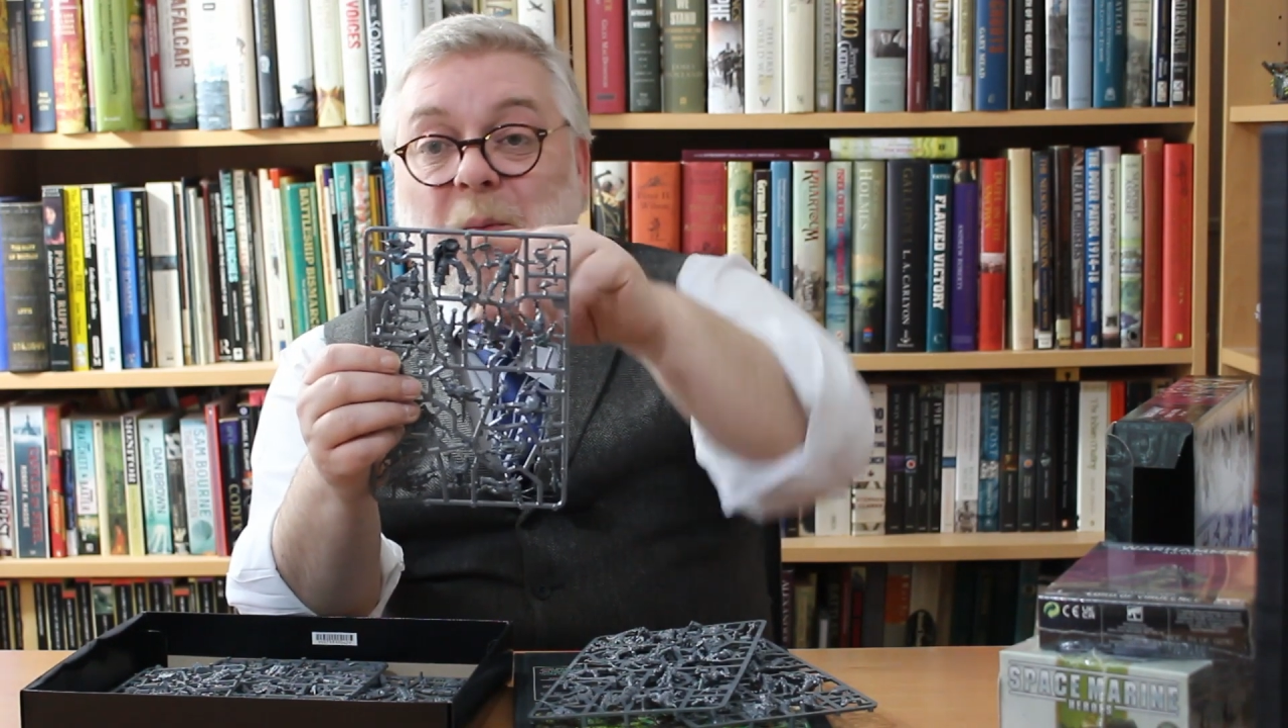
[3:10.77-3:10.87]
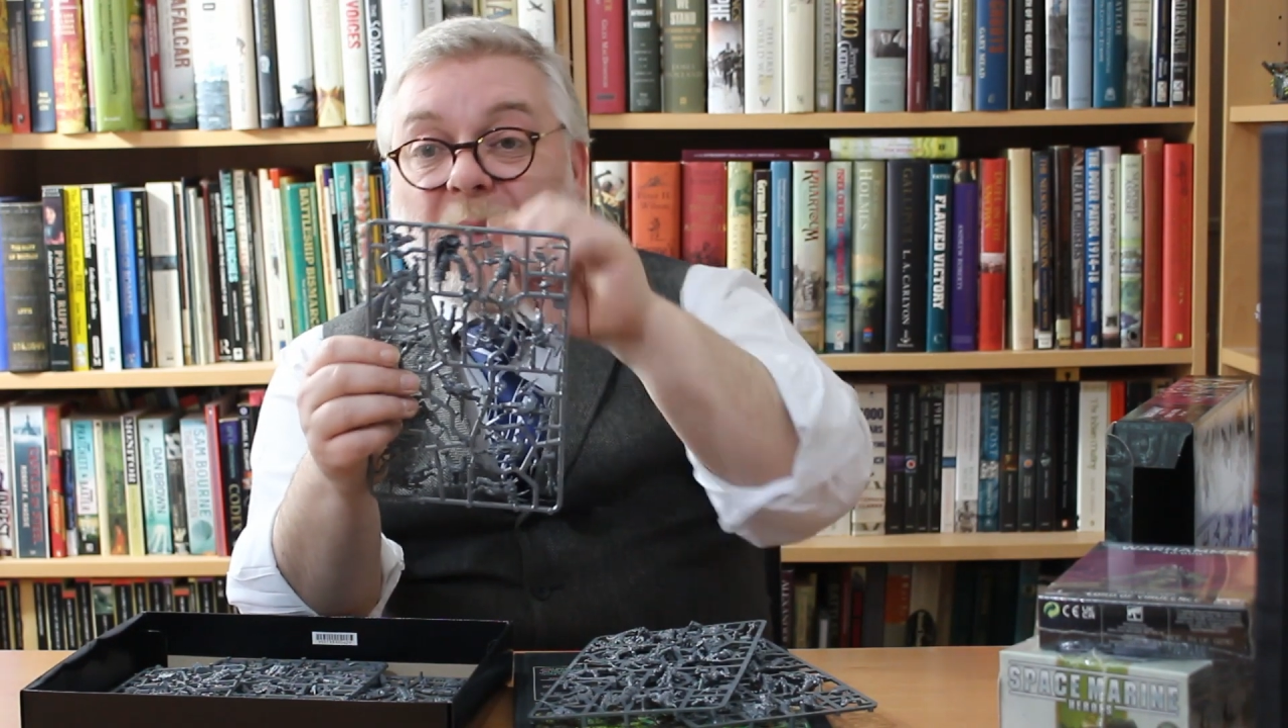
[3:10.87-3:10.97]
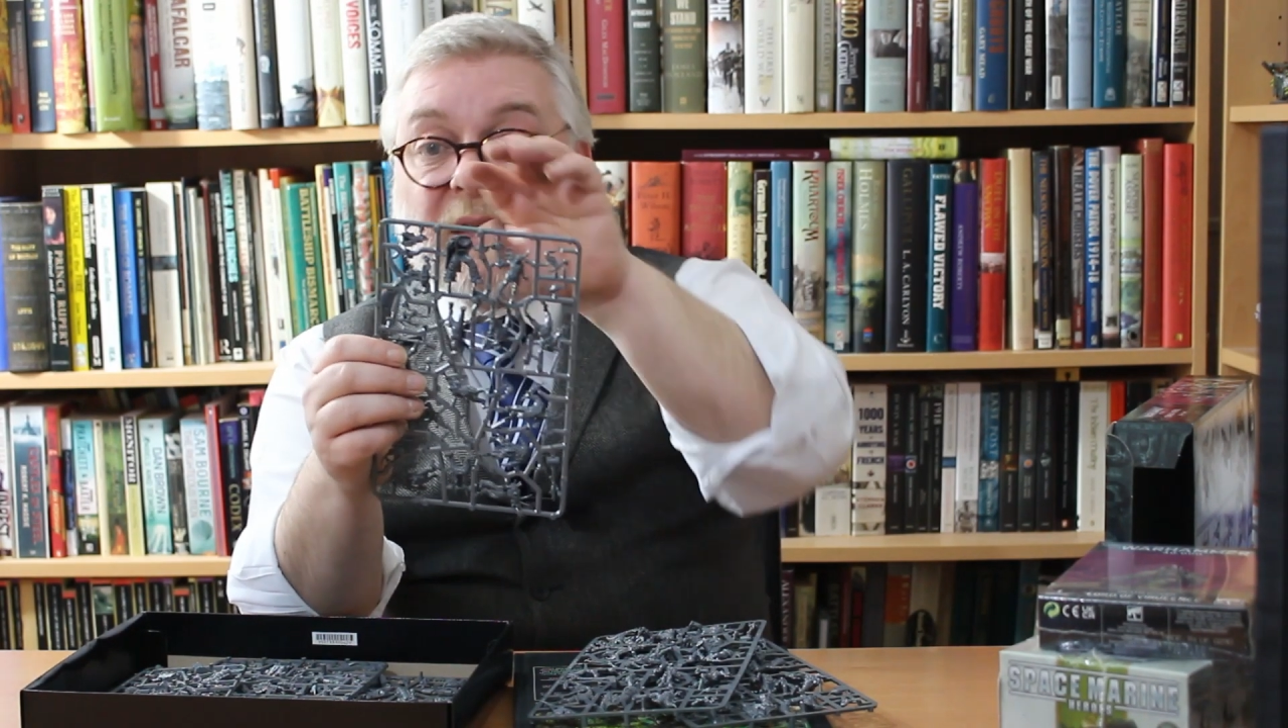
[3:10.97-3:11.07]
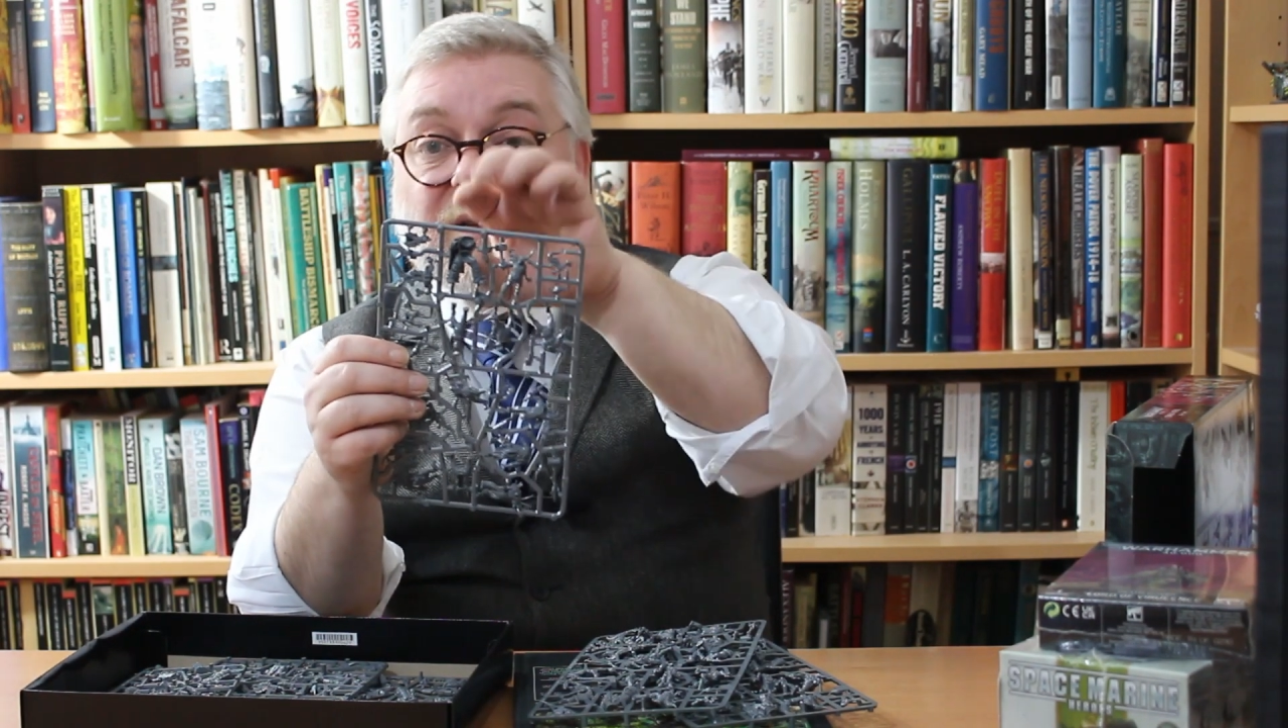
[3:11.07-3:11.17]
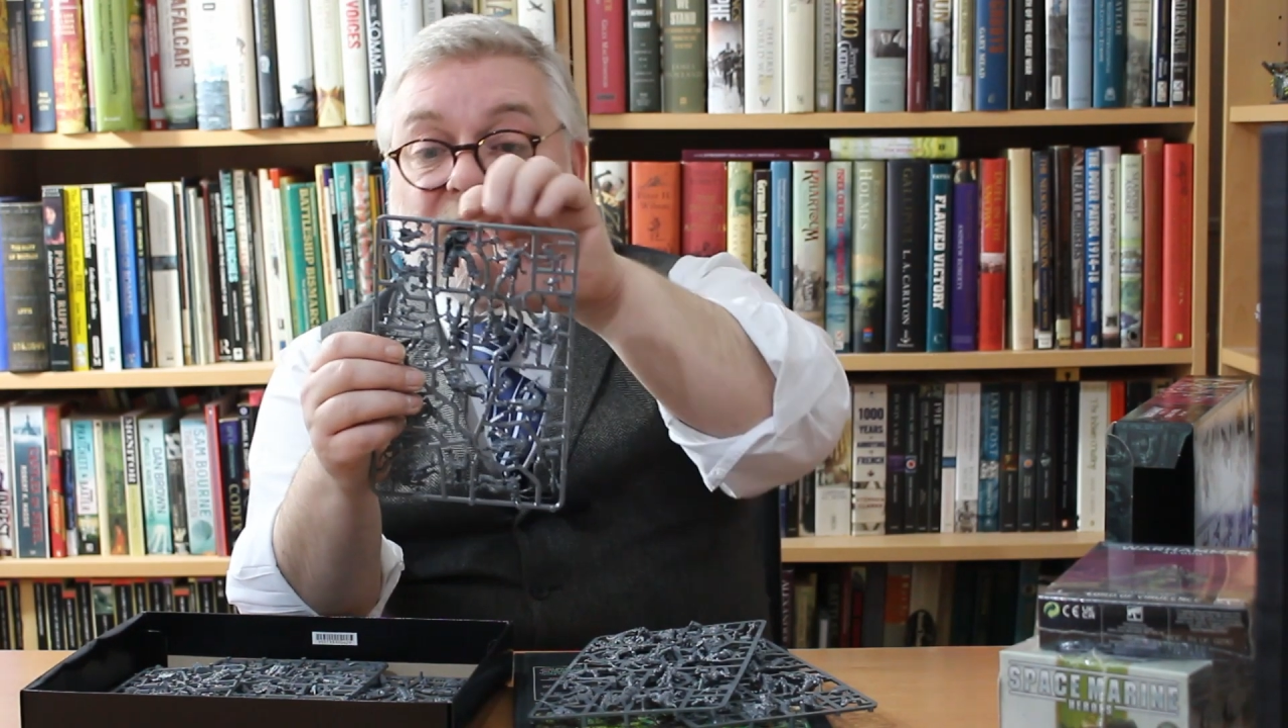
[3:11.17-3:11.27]

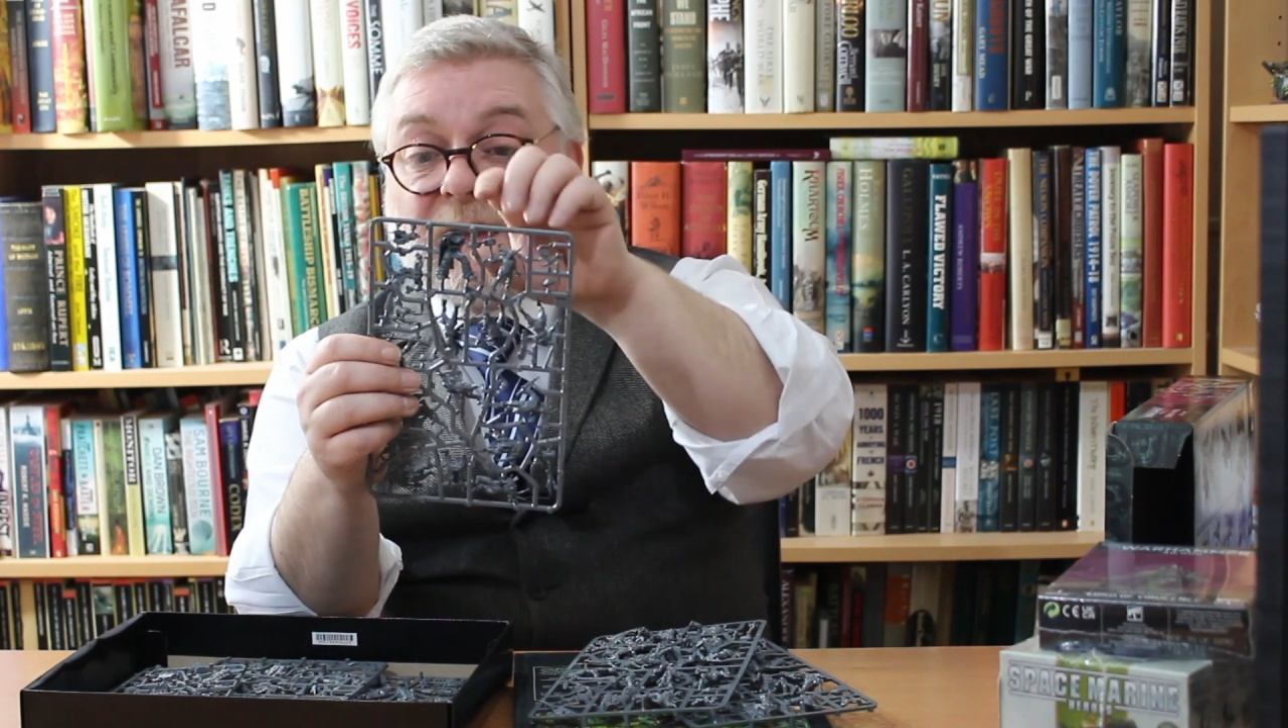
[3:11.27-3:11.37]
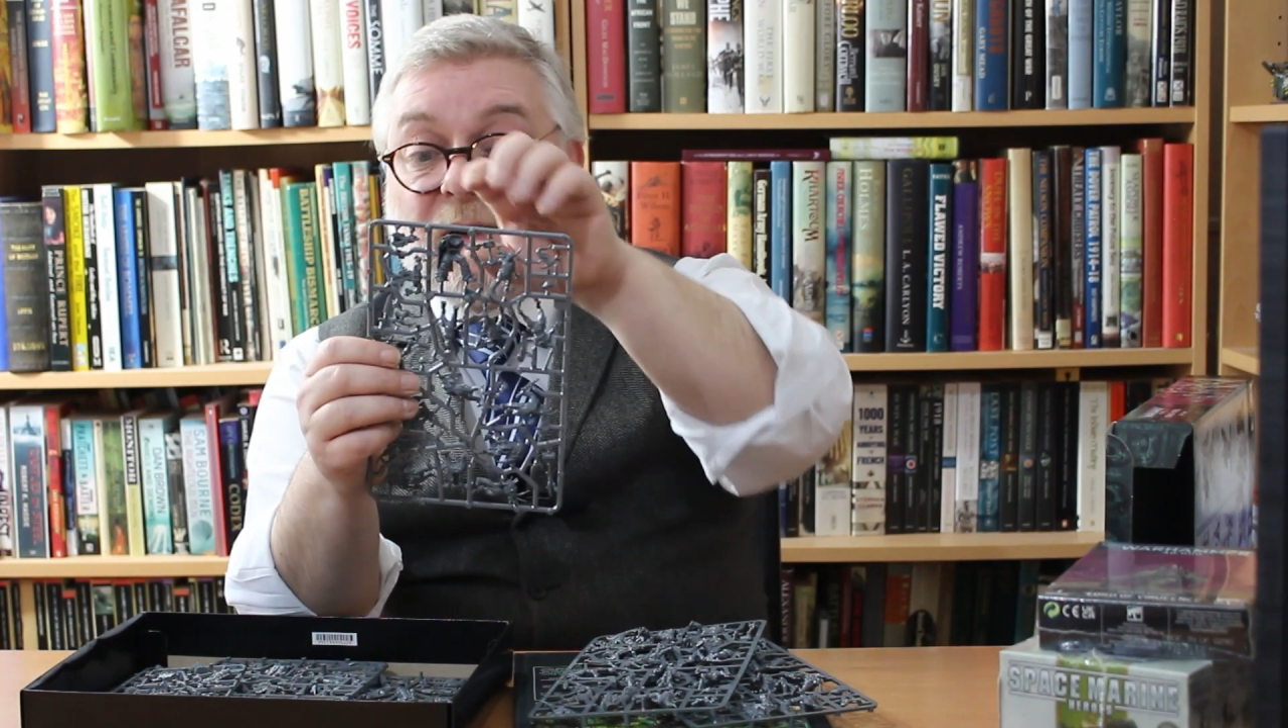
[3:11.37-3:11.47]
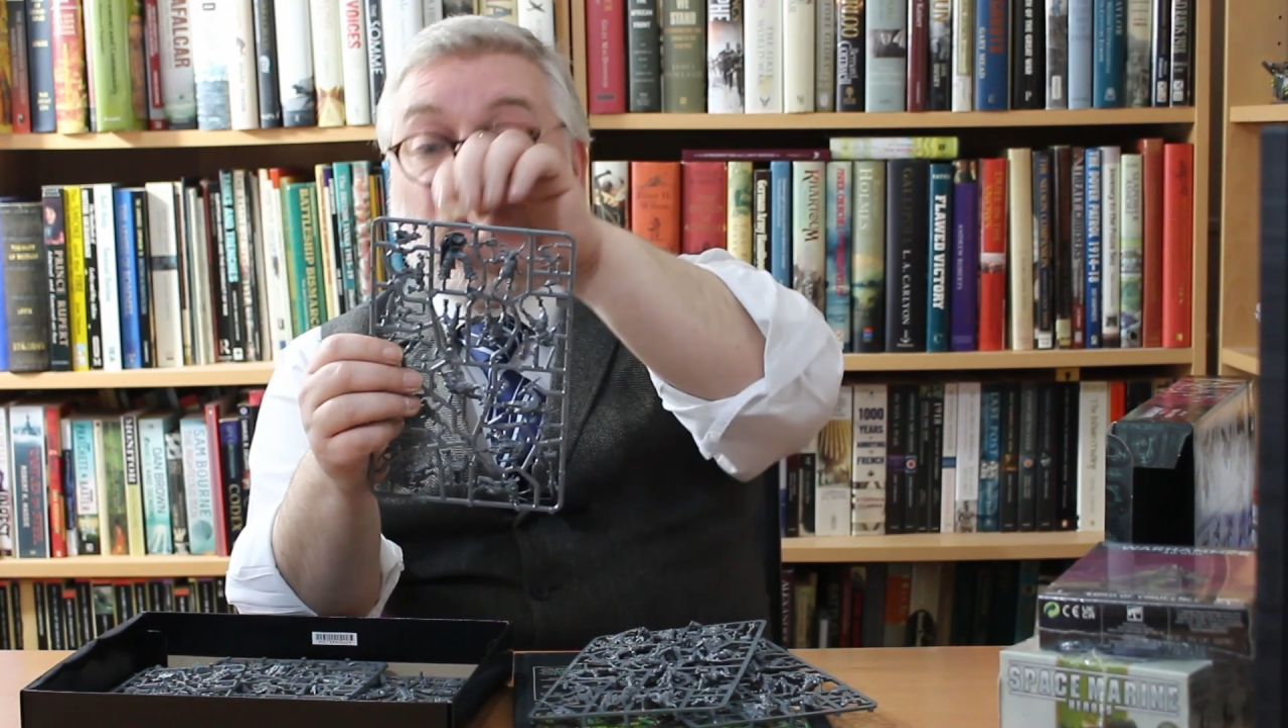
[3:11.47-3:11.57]
because the